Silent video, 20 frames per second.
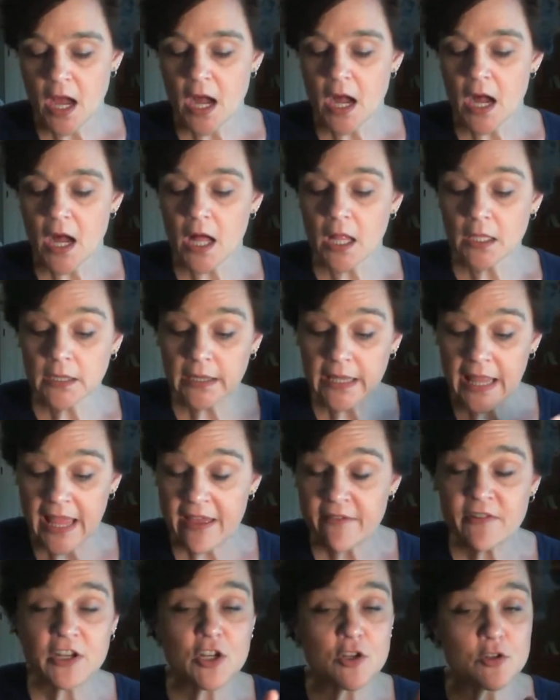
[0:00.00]

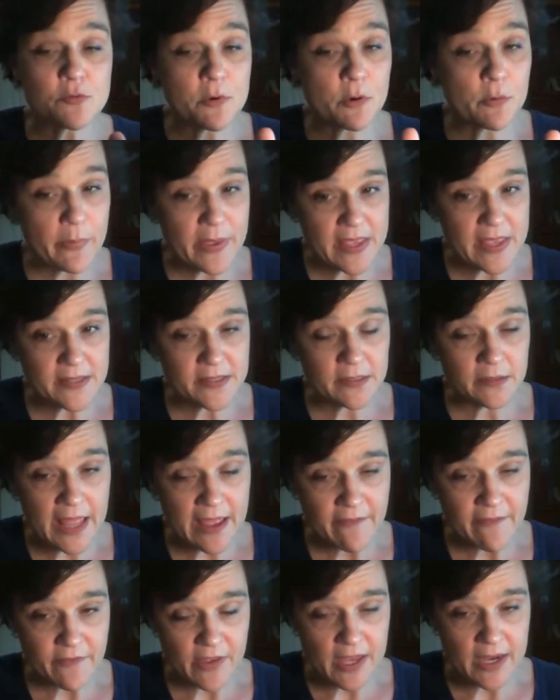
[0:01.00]
11, because remember B is
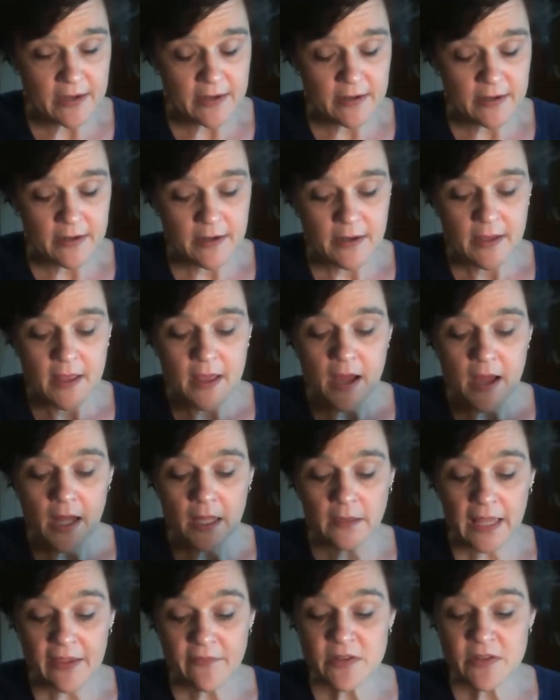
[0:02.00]
11.
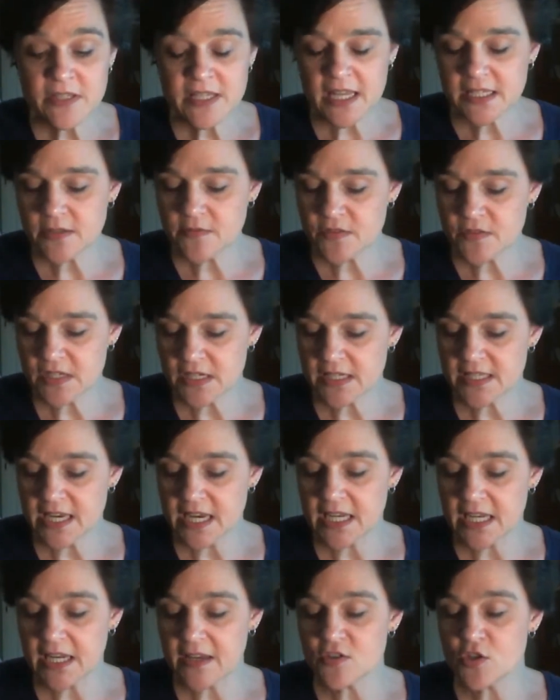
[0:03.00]
11 sets of
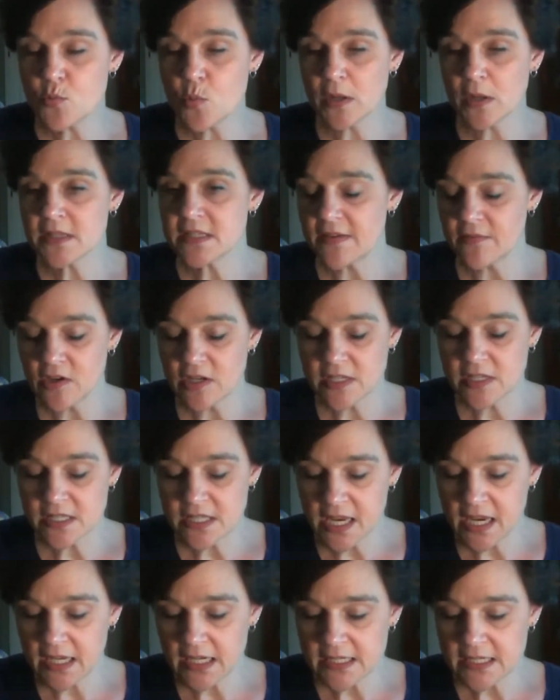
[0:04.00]
16 gives you
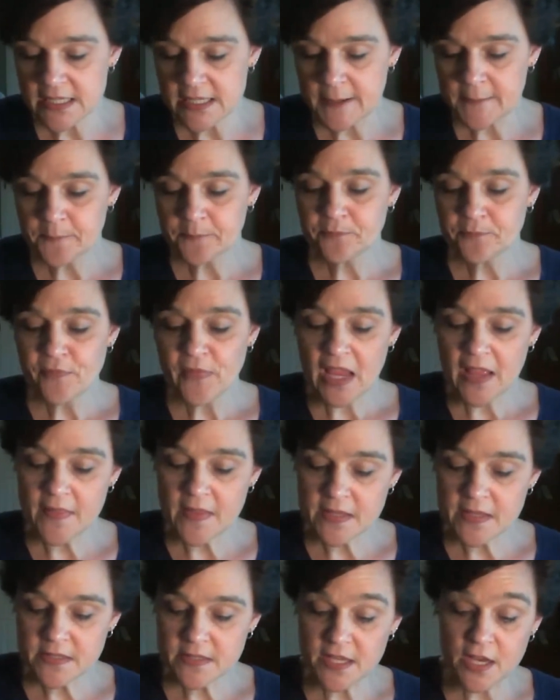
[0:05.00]
176. And
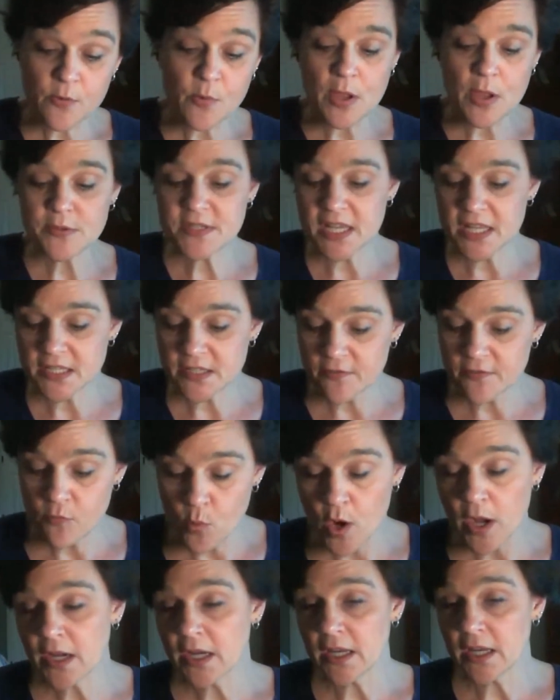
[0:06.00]
then 0 sets of
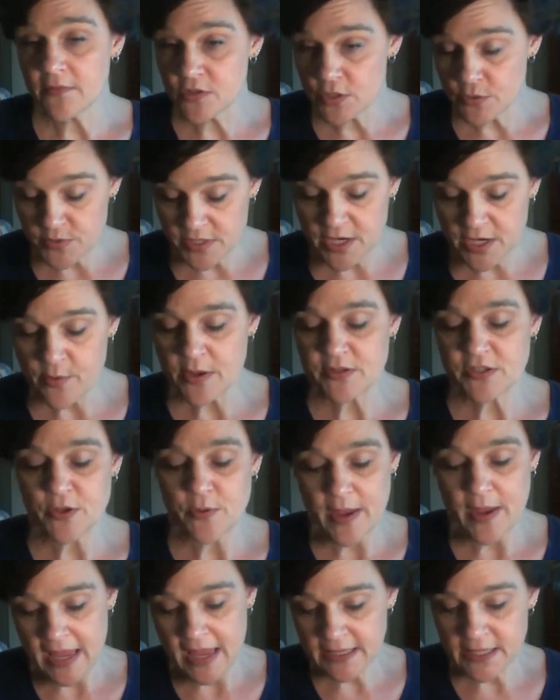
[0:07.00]
1 gives you 0. So you
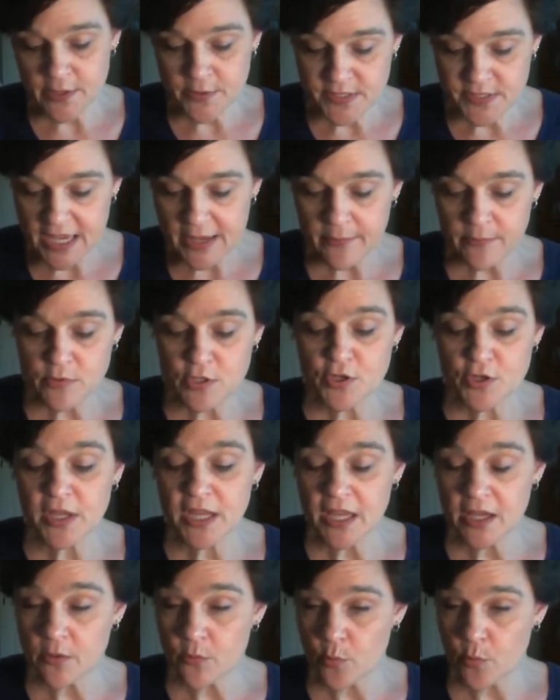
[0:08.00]
add those up and you
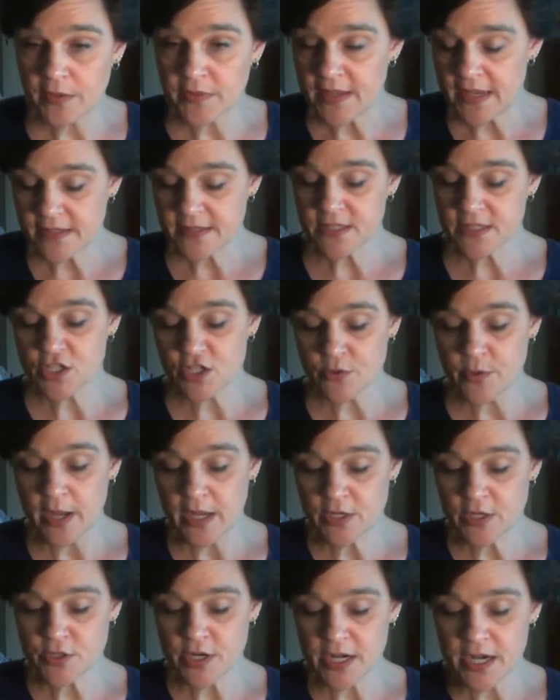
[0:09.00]
get
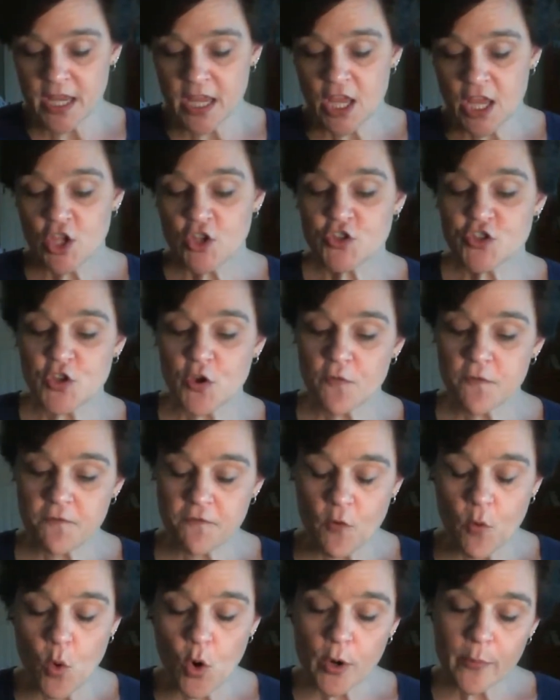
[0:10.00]
1200. So
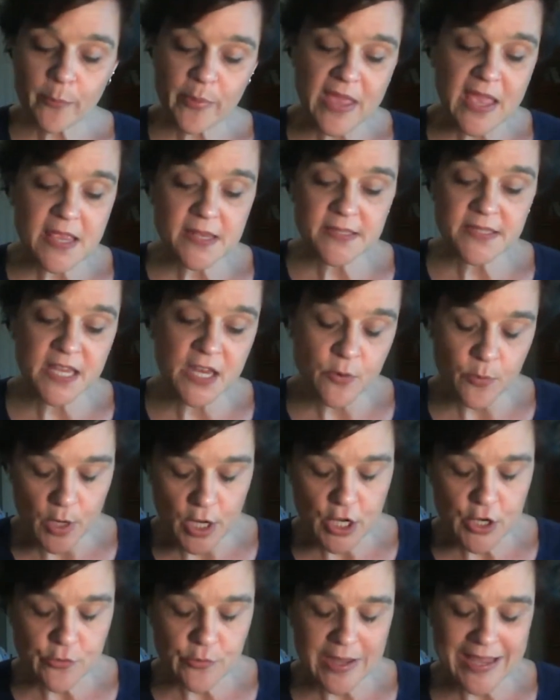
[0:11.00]

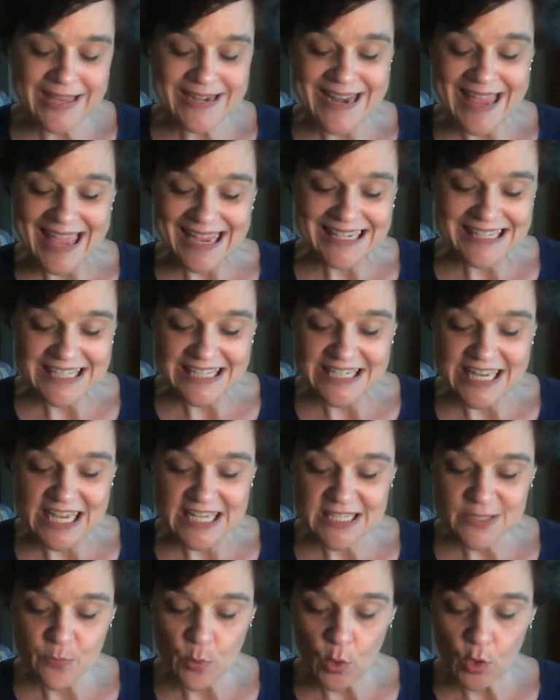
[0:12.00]
4B0 in
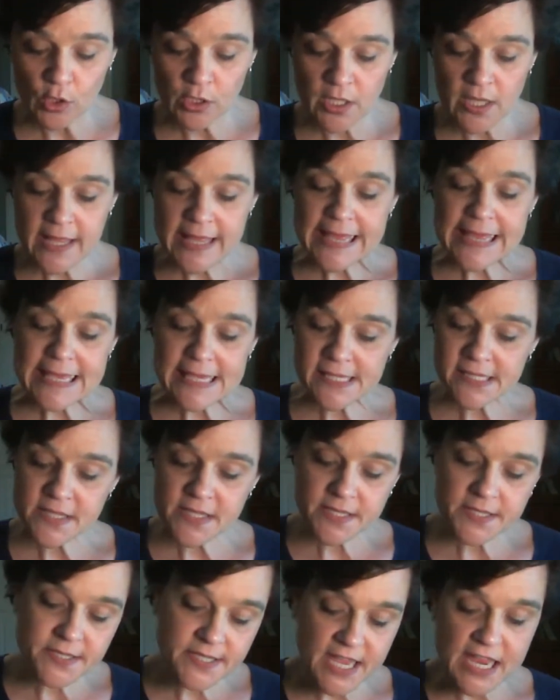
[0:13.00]
hexadecimal is
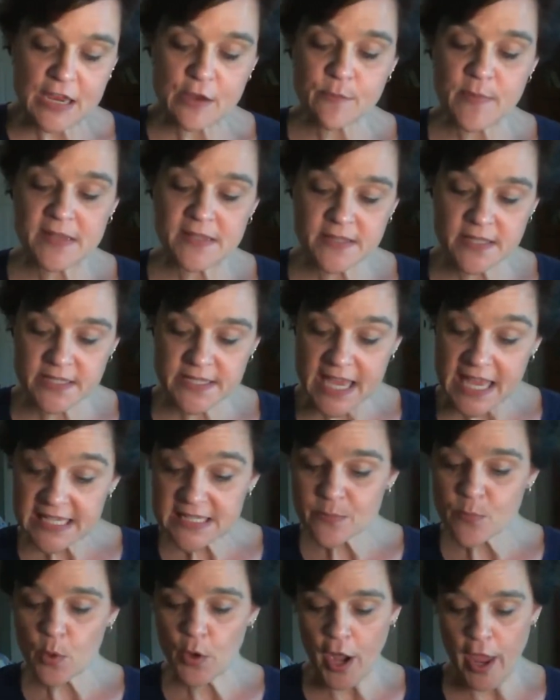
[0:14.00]
the same as the
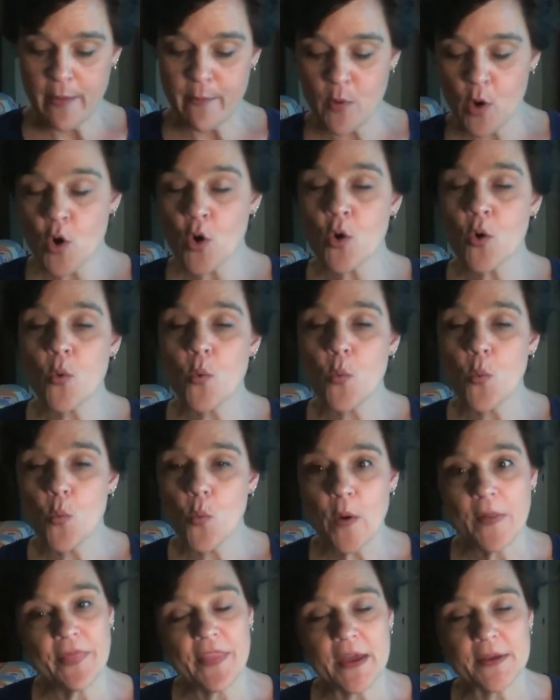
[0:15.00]
decimal number
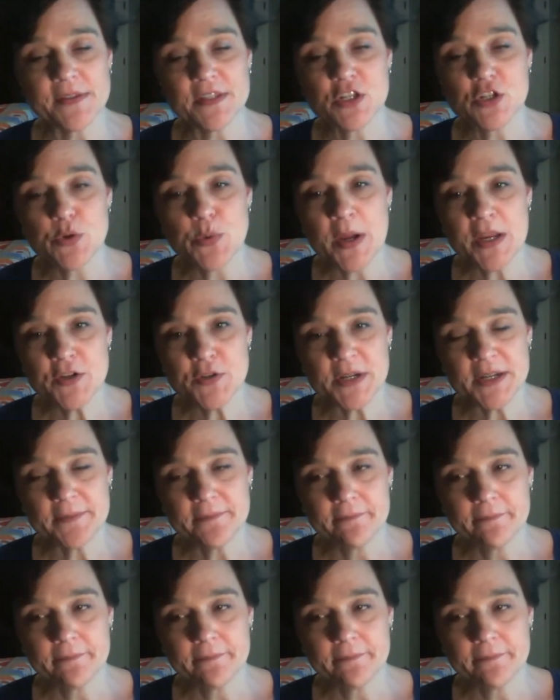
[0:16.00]
1200.